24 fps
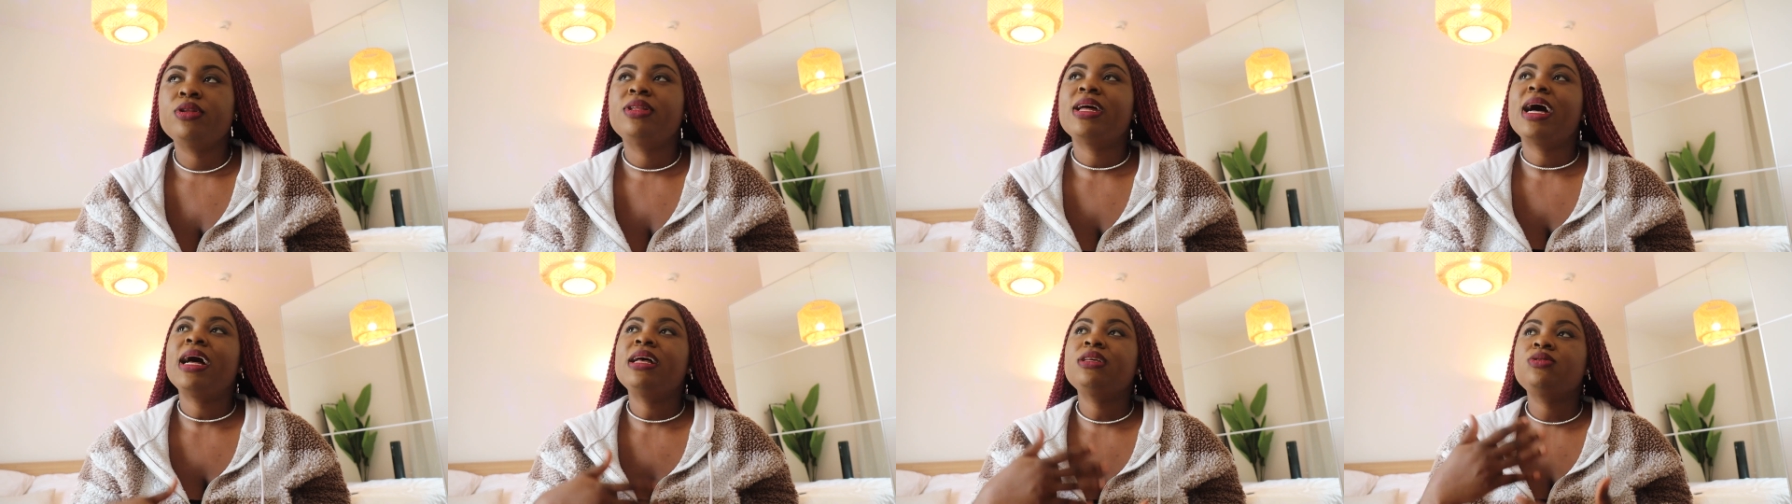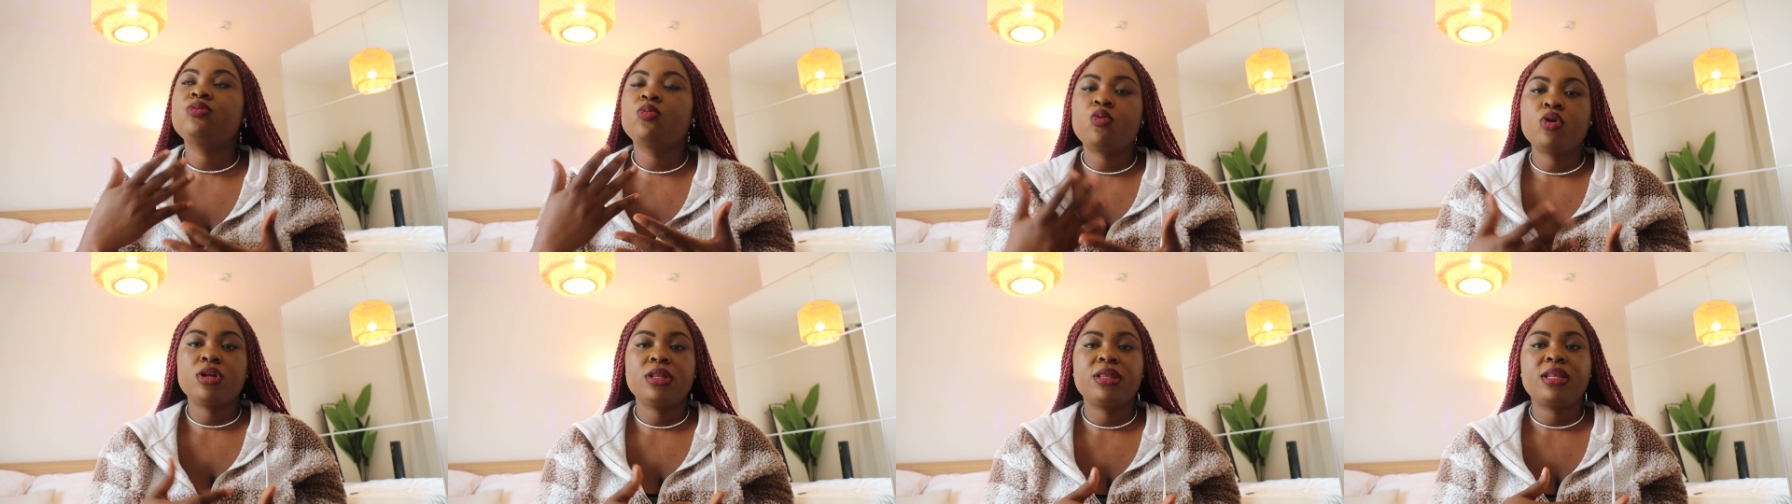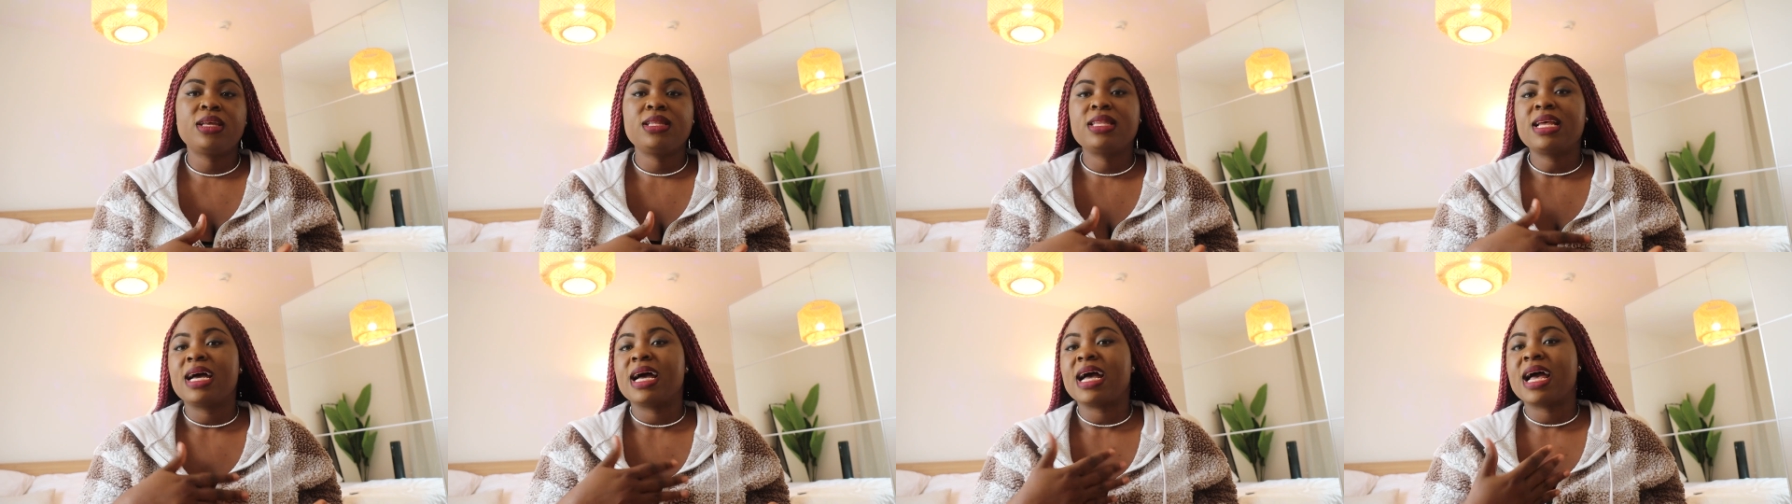that's one
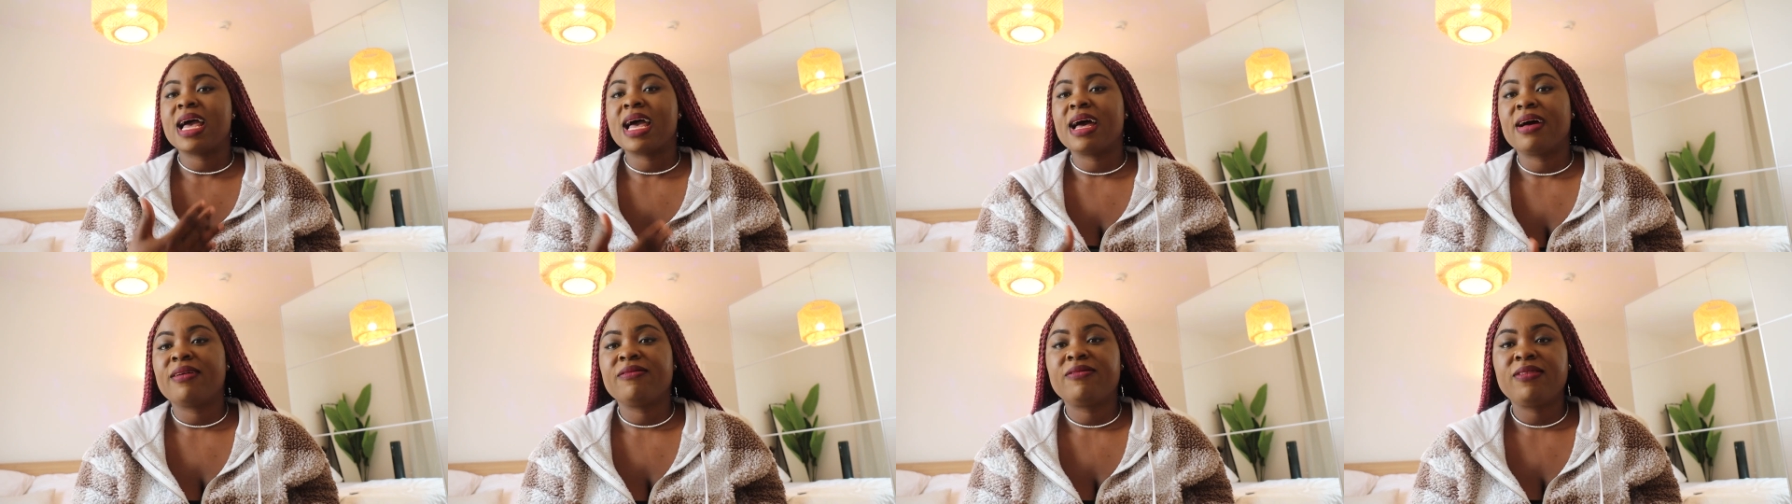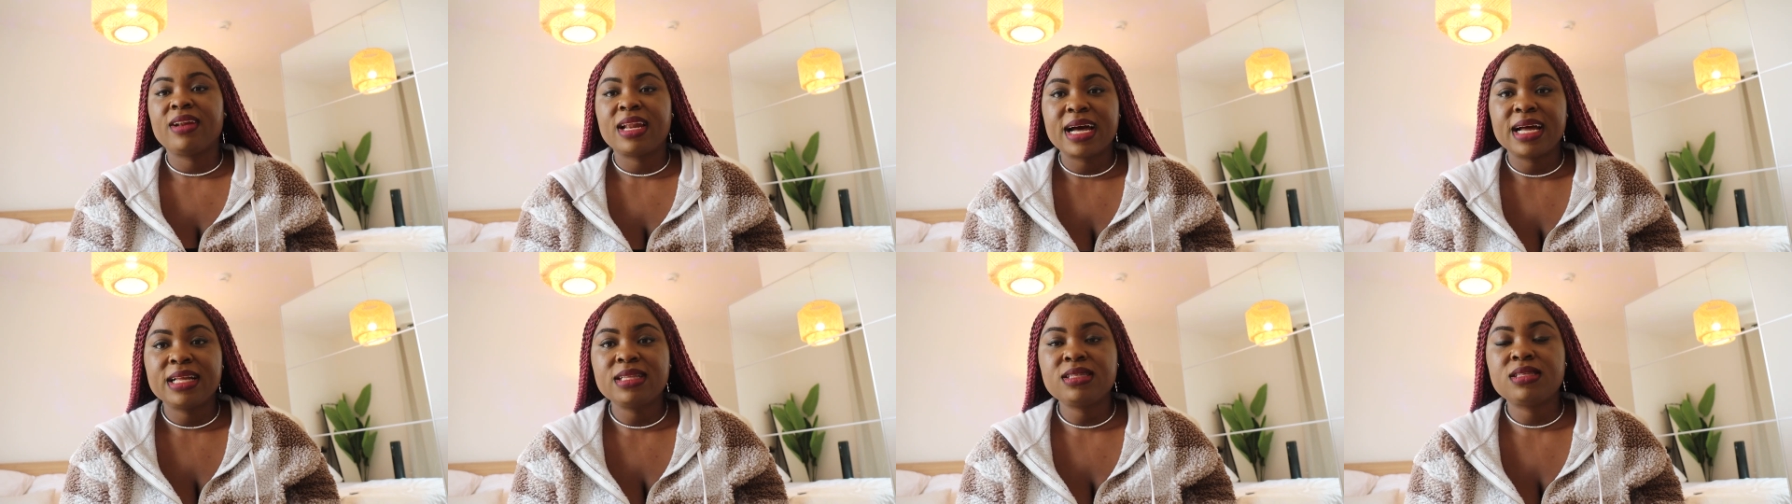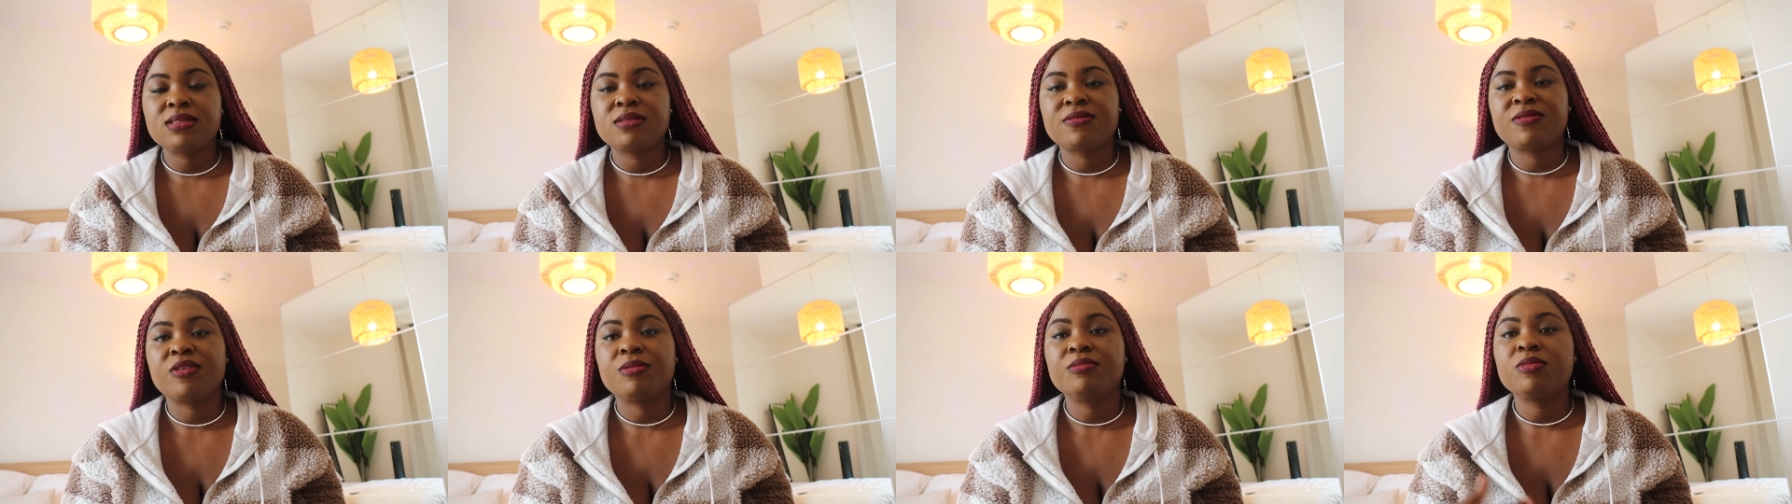thing that I have learned
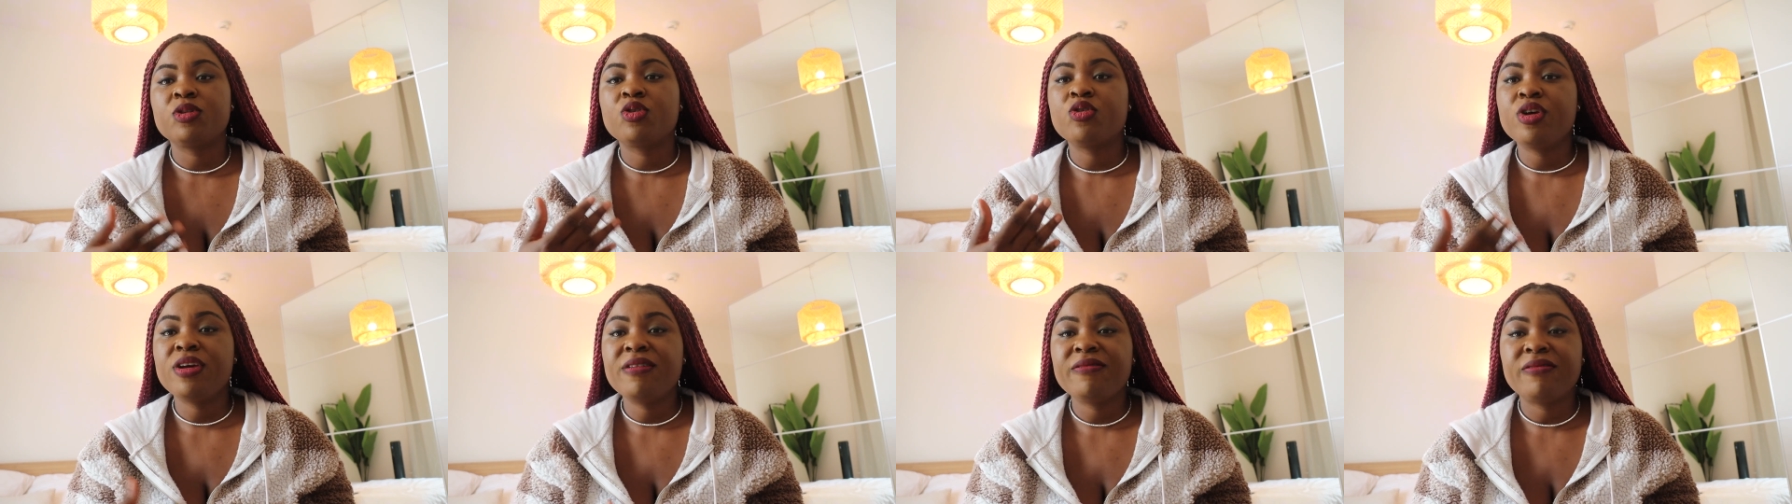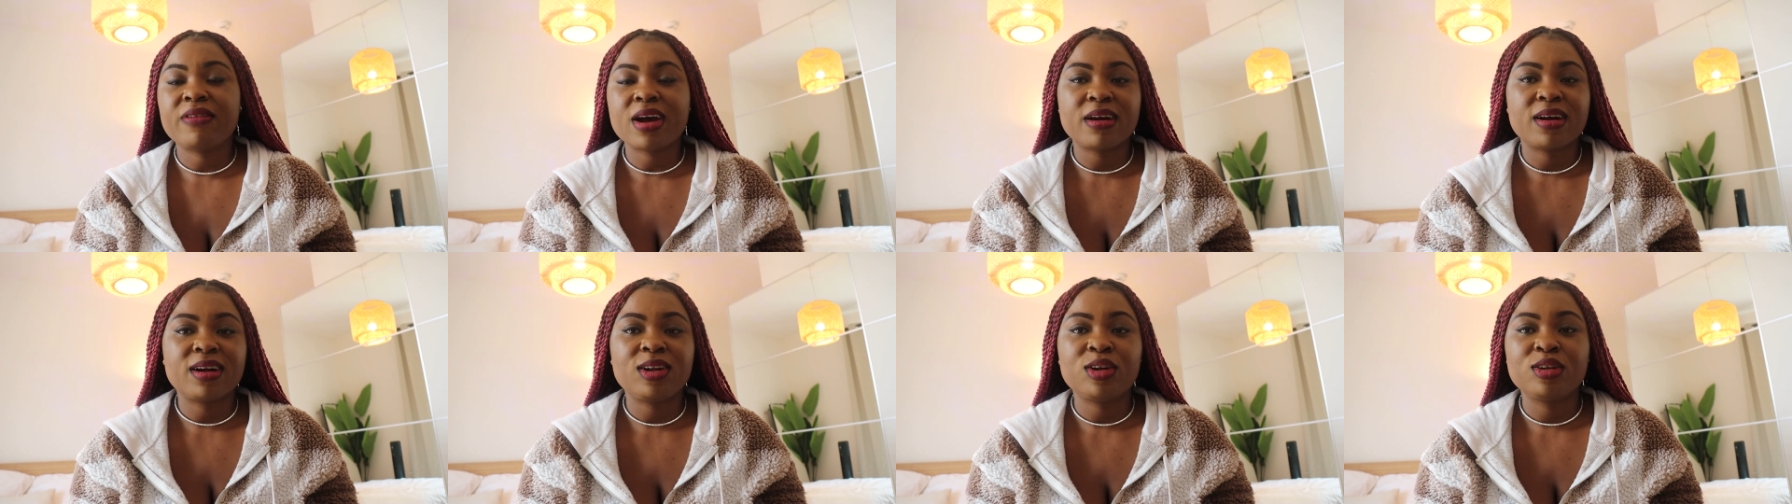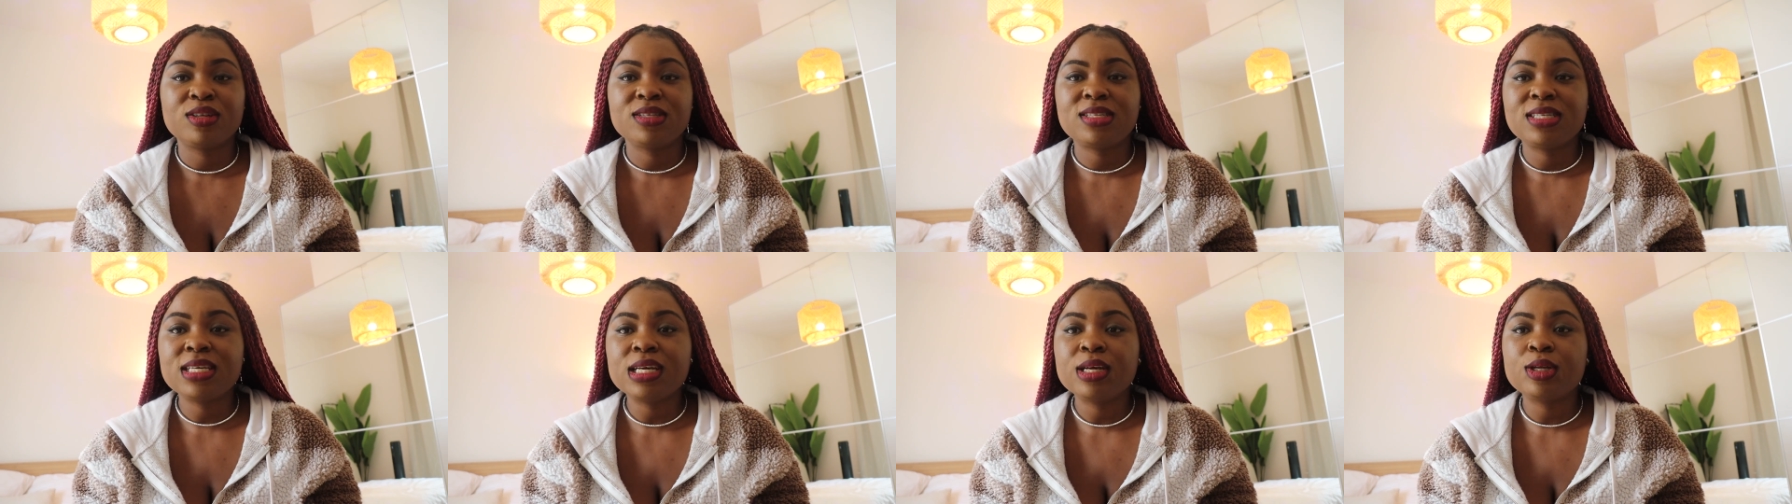from going viral
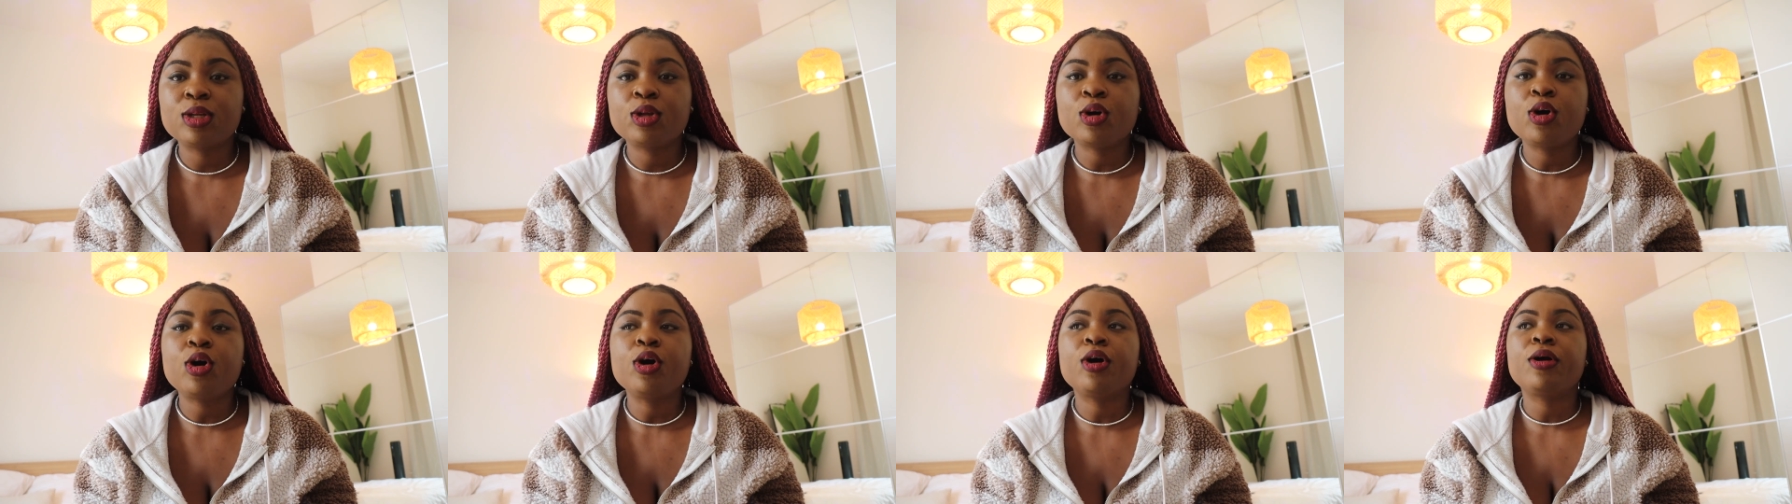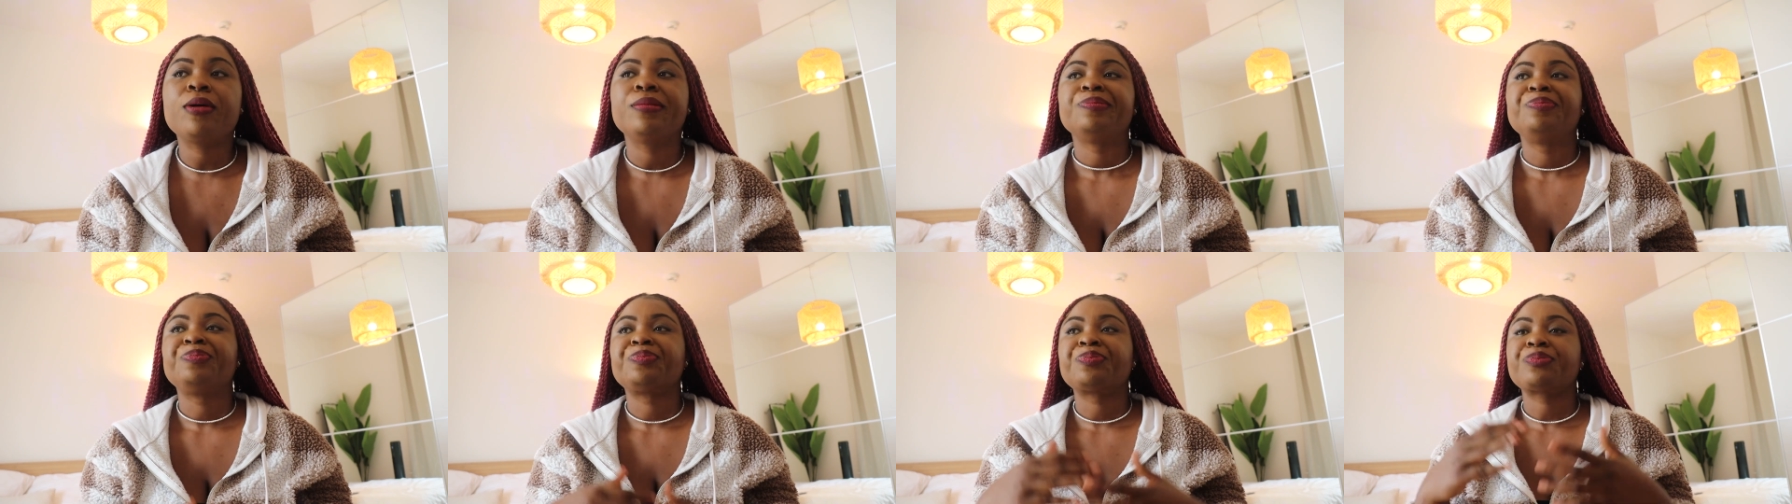on TikTok.